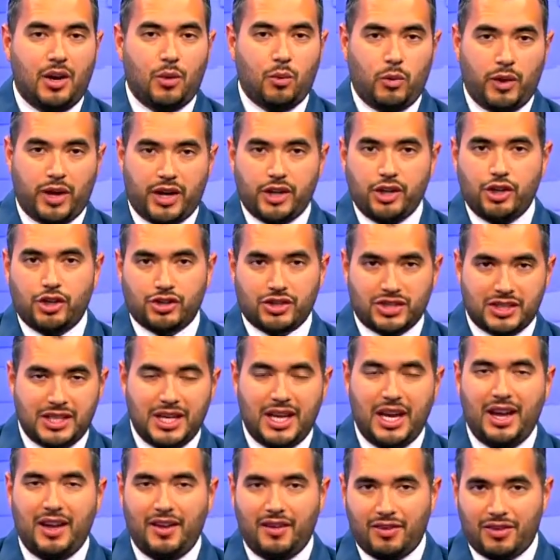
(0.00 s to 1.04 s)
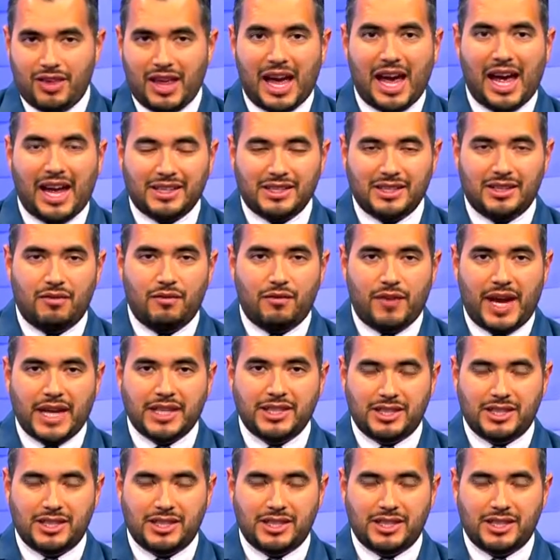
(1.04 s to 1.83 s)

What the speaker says: where you're seeing that. And in fact,